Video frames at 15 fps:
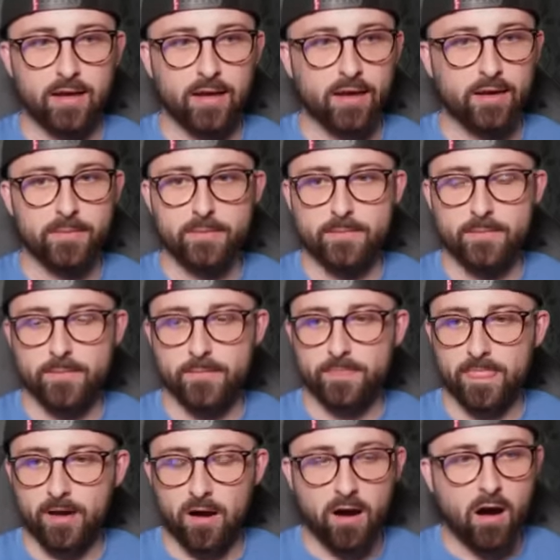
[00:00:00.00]

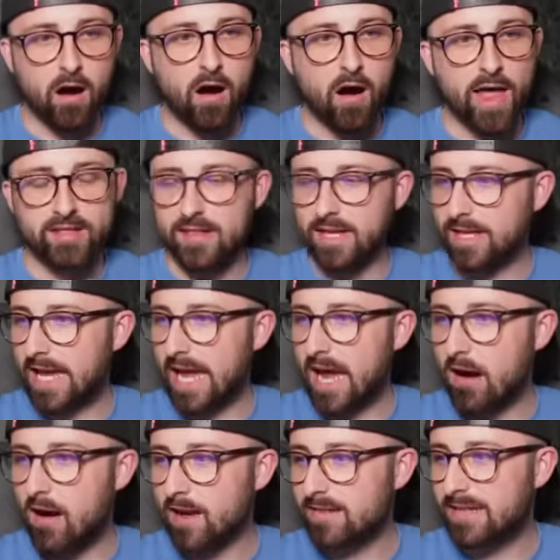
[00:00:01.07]
I think
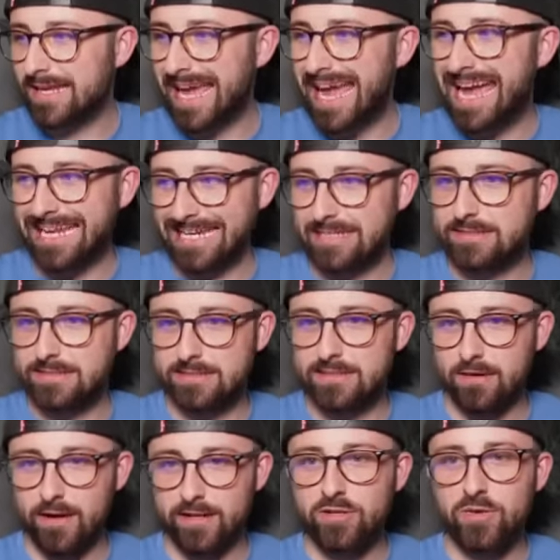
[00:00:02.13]
8.
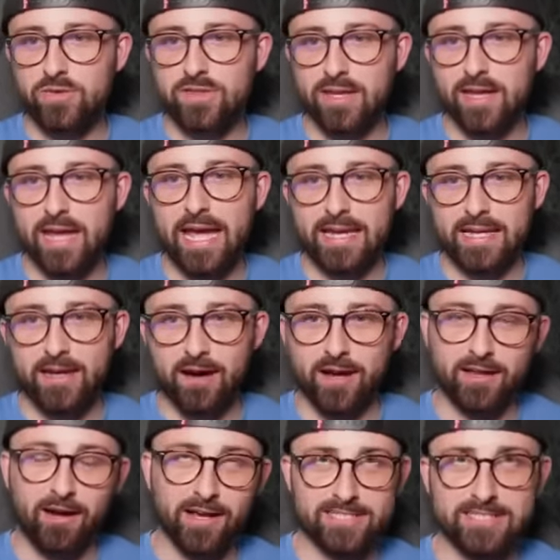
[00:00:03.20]
I do think 8.
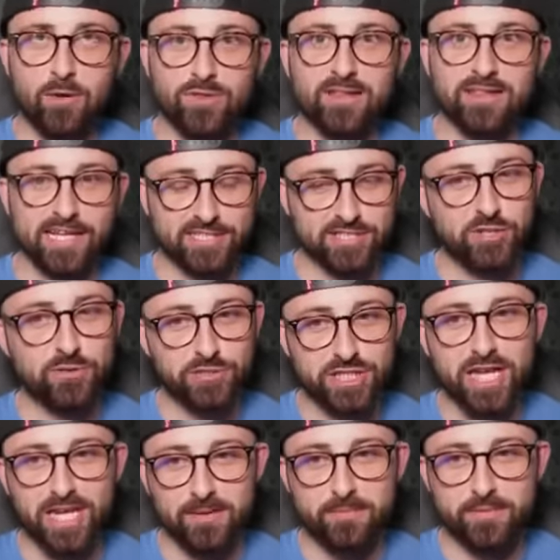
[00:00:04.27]
I still think that's too
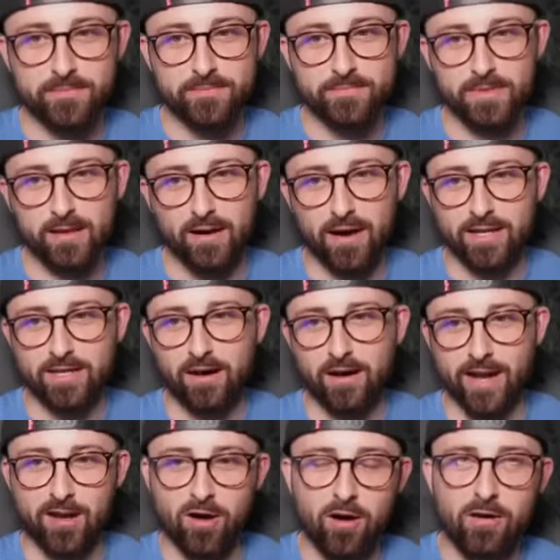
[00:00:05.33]
cheap.
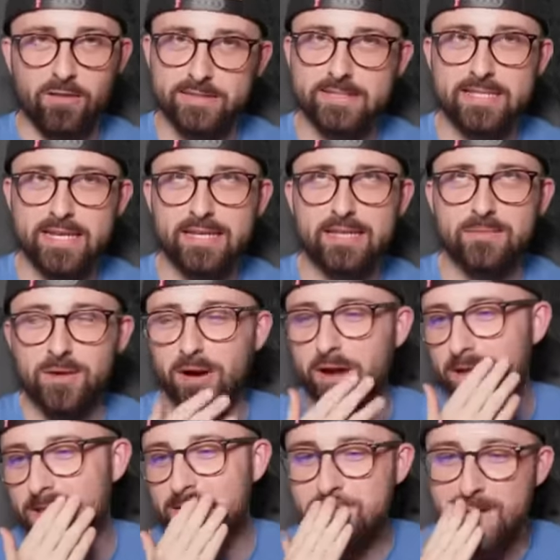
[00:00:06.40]
I can't see them
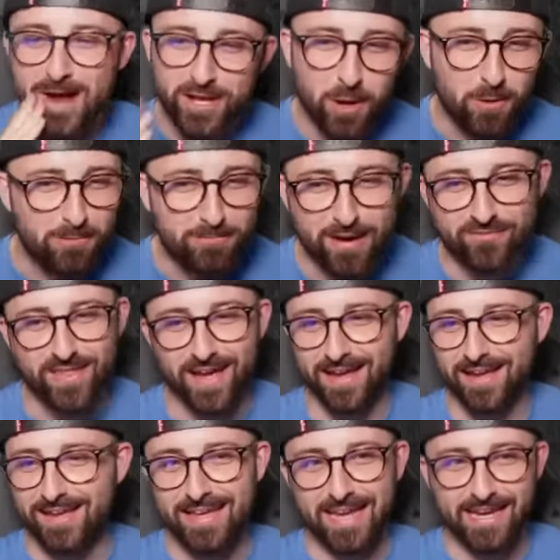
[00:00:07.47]
going. They might go above
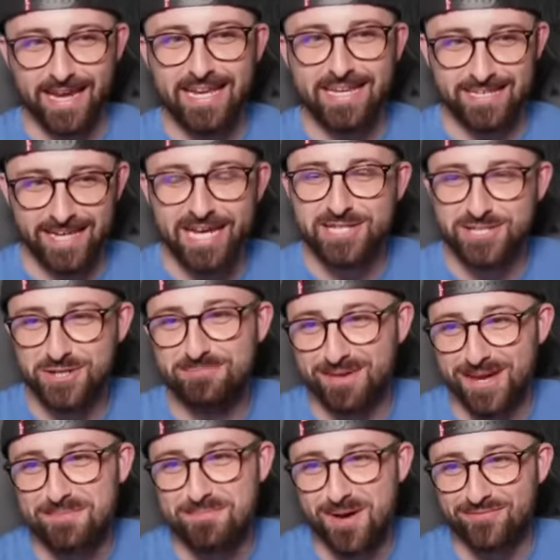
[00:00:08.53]
that. He should
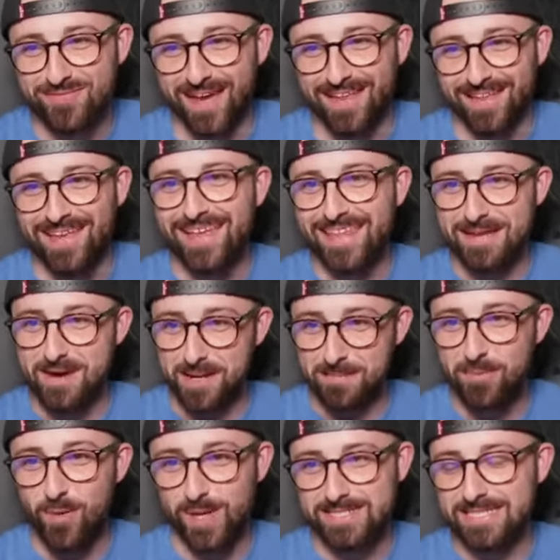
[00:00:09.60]
be above that. The amount
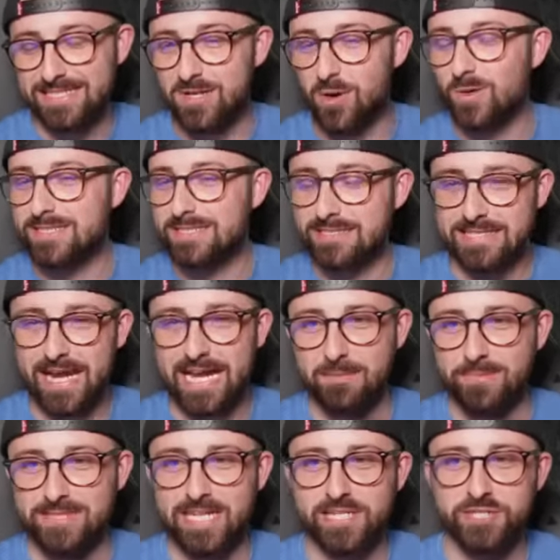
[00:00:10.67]
of points he scores, his
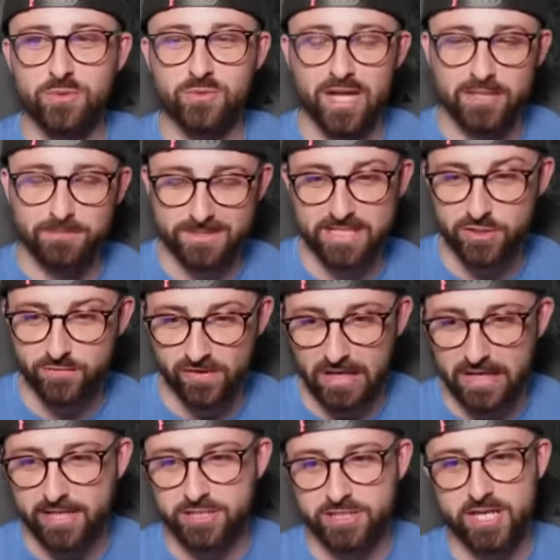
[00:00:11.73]
attacking potential, the potential for
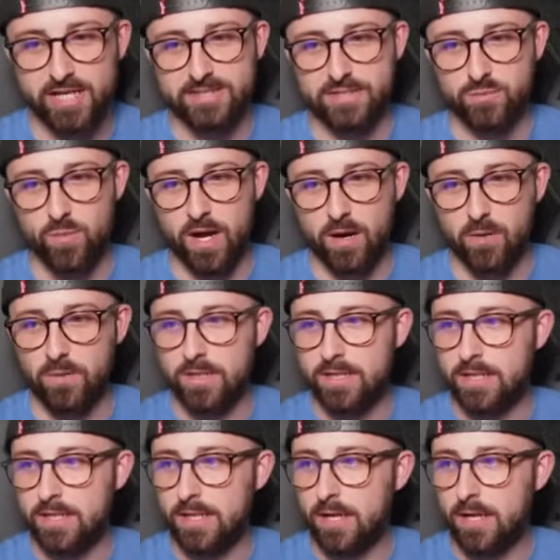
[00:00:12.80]
clean sheets as well.